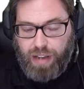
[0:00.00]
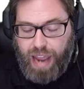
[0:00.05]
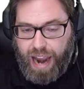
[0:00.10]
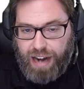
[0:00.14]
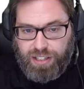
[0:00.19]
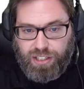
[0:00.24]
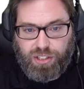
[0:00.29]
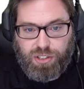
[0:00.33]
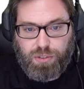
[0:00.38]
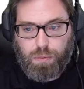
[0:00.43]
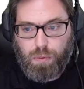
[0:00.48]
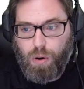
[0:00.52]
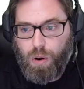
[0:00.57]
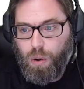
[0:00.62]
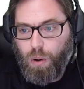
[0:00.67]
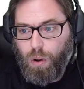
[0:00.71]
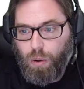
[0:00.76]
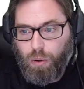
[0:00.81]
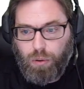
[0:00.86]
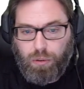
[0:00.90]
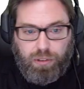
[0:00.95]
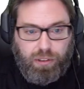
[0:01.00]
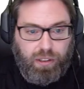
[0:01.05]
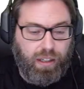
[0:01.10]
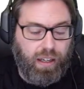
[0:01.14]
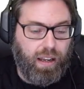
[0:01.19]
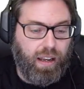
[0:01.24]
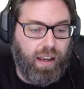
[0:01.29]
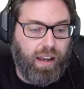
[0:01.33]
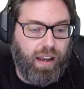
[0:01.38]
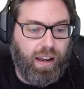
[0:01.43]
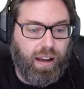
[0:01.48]
access role,
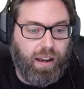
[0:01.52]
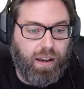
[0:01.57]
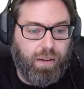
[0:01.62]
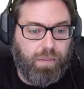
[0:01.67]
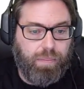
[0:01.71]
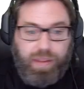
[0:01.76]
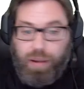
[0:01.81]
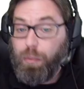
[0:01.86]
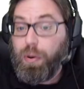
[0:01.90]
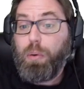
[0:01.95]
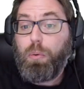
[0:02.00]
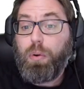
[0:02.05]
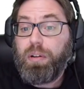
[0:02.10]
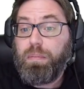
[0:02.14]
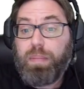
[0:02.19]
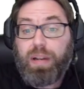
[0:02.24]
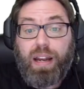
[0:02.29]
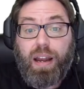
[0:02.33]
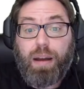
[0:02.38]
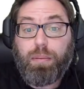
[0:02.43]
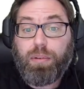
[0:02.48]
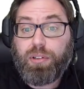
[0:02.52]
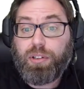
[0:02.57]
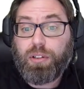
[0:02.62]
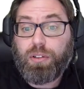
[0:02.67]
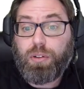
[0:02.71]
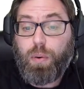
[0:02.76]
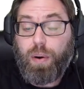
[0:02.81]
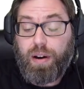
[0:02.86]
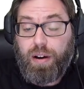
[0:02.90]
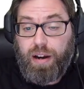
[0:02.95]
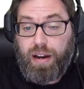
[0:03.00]
then we wouldn't be able
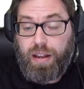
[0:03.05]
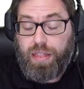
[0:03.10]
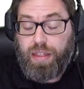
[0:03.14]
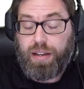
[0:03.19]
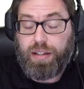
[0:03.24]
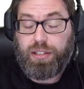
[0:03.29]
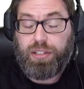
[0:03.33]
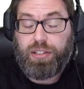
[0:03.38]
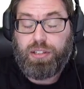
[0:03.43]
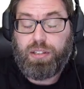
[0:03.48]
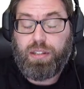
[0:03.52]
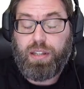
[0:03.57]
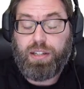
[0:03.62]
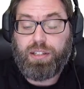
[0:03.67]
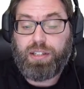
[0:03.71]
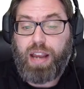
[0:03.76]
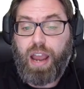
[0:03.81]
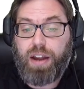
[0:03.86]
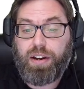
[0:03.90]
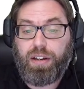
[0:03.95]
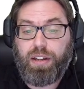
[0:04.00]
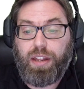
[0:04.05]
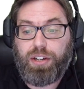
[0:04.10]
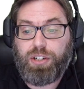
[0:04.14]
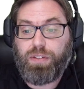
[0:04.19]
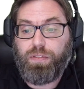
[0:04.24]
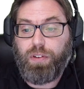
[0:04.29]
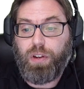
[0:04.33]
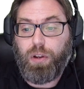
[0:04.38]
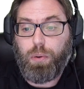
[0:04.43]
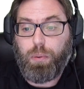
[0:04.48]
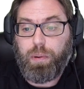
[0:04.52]
to query this
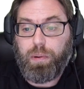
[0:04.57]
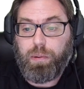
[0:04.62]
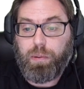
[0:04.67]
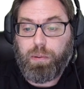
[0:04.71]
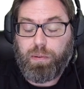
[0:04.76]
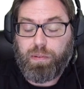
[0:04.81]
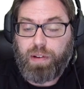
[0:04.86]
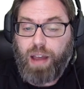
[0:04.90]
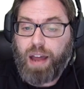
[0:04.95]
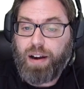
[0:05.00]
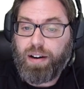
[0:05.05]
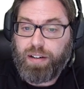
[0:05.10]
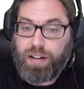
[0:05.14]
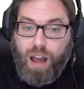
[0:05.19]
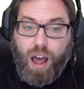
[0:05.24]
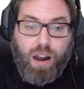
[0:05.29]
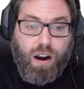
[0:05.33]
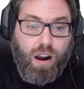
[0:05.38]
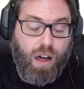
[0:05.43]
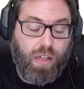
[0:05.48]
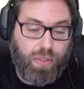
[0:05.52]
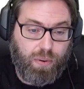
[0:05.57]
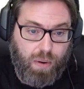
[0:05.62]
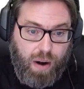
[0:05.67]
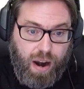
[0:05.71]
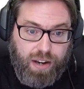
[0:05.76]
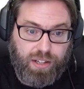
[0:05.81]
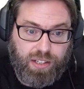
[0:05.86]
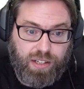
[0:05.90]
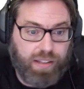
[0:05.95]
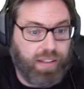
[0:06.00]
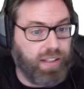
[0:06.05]
calculation view. We would have gotten a not
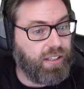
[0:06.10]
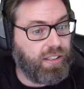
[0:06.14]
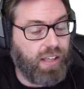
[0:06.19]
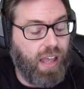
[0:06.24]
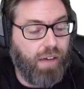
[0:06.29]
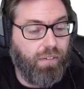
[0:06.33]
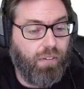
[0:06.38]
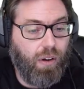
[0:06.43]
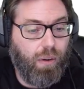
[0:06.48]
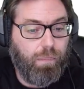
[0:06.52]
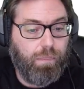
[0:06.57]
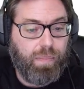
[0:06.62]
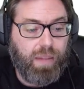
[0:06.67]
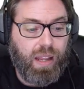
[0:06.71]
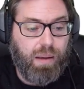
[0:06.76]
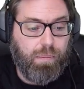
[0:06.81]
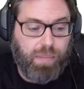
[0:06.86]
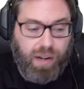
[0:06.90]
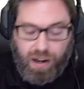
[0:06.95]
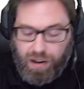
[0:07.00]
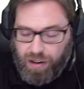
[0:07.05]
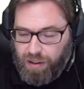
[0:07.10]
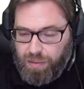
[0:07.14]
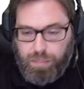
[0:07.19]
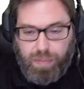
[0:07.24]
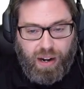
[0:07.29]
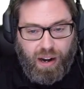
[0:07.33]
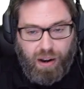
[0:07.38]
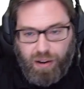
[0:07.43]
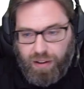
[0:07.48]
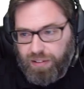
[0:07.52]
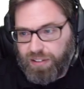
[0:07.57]
authorized at this level.
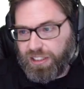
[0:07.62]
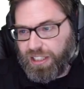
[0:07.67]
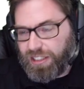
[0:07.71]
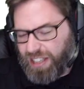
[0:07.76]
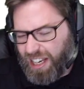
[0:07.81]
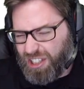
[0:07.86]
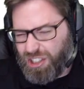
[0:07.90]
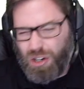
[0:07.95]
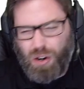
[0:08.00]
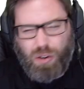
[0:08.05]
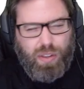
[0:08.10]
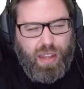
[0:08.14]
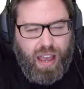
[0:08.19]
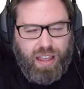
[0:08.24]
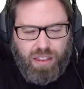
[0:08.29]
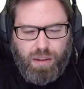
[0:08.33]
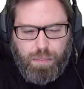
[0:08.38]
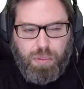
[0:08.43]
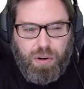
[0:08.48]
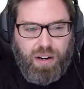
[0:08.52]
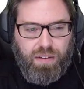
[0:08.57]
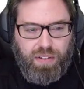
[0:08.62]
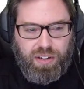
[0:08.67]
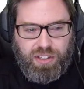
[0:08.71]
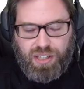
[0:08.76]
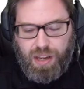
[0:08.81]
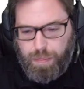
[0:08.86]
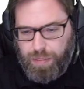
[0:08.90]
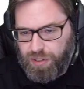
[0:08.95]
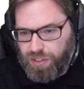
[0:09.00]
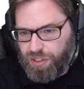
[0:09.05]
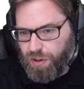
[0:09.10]
But since I showed that in the
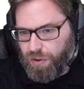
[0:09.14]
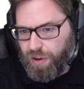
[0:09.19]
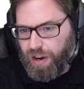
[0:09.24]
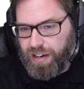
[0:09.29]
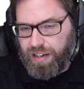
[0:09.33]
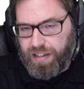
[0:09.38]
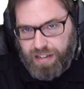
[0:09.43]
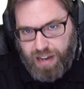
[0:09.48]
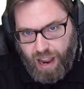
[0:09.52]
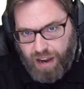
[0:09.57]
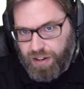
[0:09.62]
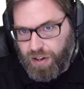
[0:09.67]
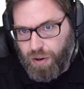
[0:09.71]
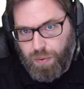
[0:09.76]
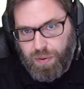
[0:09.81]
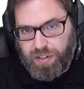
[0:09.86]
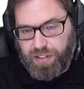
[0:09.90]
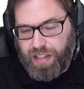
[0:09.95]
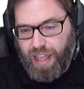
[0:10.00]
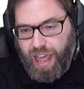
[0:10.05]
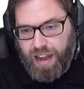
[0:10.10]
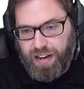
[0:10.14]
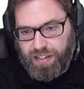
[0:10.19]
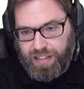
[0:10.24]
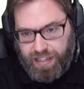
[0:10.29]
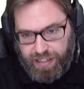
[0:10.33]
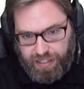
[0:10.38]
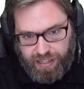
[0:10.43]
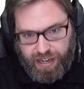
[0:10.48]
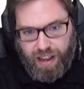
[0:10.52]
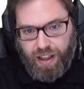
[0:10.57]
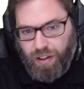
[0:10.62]
previous episode, I did not go into that in
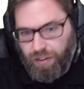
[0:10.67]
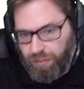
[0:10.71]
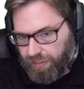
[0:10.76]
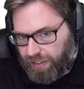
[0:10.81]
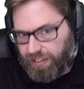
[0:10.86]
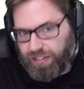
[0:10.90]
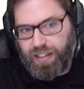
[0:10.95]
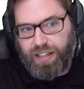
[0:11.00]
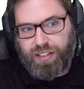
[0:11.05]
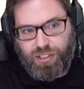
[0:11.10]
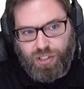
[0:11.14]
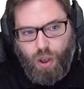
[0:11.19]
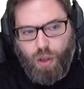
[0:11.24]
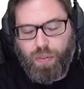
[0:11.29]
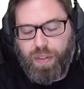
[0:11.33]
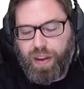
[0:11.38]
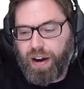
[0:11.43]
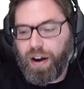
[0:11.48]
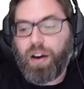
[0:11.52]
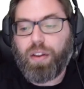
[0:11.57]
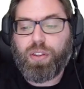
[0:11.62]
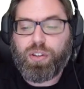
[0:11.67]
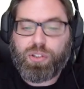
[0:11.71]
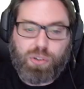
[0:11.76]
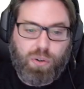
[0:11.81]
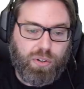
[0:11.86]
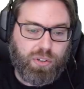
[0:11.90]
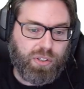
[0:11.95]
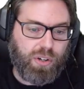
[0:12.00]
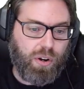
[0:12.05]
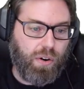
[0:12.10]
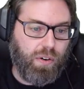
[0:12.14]
detail. It's all there in the
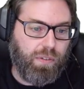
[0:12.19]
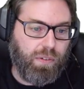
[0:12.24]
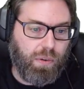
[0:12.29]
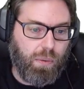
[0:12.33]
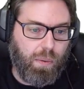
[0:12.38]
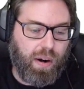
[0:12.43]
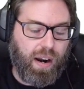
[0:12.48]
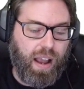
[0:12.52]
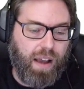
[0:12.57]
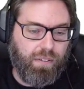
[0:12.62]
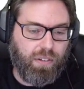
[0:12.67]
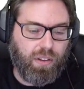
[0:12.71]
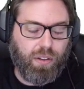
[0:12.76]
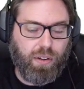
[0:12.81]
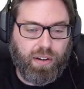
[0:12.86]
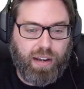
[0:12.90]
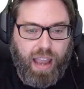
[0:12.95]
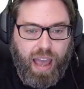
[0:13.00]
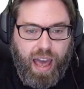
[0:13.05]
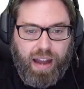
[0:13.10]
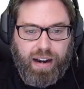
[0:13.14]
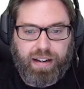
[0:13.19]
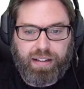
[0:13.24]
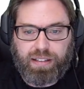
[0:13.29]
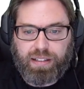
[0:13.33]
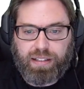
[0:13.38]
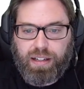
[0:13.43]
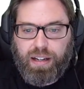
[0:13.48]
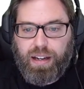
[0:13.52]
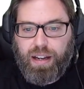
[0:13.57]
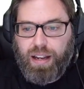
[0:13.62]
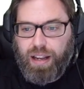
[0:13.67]
source code if you want to have a look at
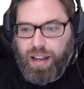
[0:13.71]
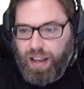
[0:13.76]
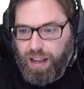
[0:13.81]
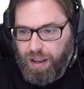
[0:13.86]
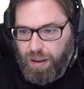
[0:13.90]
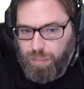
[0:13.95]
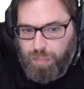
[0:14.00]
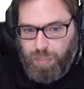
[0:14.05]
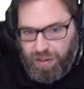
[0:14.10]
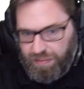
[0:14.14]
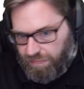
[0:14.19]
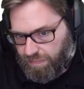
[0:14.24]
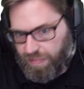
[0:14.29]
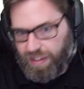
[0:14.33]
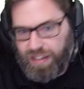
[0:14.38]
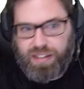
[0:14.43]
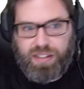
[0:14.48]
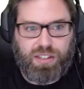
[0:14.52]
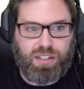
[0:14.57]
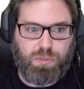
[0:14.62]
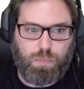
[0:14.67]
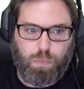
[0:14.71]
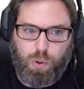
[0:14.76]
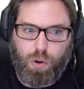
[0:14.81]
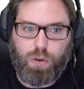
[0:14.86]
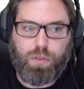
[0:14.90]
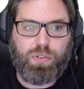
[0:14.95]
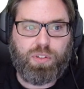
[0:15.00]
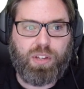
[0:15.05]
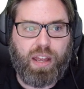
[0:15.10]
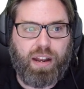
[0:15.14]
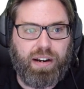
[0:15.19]
it. But this
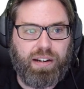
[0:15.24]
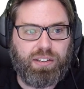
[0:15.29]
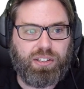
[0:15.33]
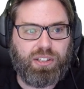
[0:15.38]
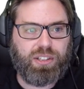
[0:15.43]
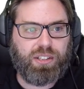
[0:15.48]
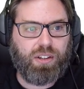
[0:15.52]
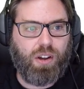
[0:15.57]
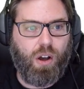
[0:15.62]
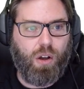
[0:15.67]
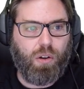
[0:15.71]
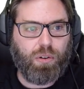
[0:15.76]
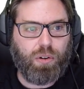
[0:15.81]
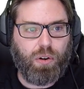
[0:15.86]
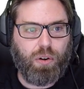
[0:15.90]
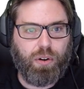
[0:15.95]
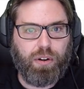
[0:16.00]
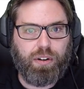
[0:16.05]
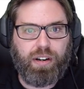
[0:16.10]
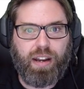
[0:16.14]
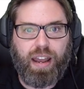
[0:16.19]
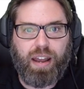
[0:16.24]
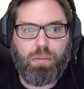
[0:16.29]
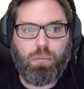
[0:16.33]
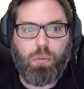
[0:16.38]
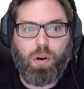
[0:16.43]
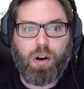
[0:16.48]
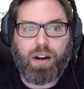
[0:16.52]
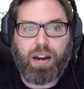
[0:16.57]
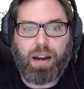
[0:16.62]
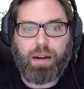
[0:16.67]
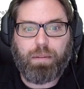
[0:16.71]
proves that it's all good and
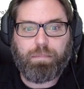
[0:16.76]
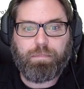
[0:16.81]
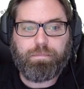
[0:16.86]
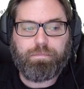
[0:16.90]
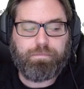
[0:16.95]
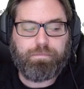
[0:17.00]
working.